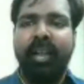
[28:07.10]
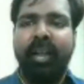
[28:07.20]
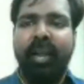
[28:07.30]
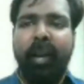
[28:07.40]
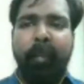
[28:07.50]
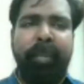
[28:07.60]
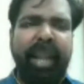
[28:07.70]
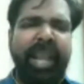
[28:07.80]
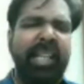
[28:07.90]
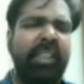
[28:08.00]

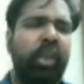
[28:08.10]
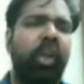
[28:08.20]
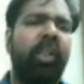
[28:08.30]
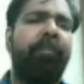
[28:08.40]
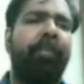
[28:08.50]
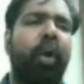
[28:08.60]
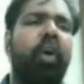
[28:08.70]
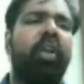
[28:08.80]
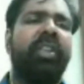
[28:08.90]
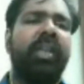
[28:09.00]
Based on the
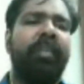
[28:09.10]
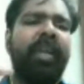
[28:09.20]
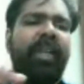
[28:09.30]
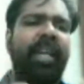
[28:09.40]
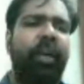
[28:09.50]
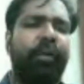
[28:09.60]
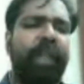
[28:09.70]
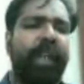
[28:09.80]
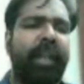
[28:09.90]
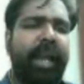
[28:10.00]
proximity of their
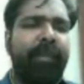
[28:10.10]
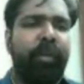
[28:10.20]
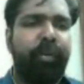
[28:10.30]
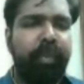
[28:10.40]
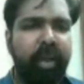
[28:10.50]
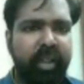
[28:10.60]
time of birth,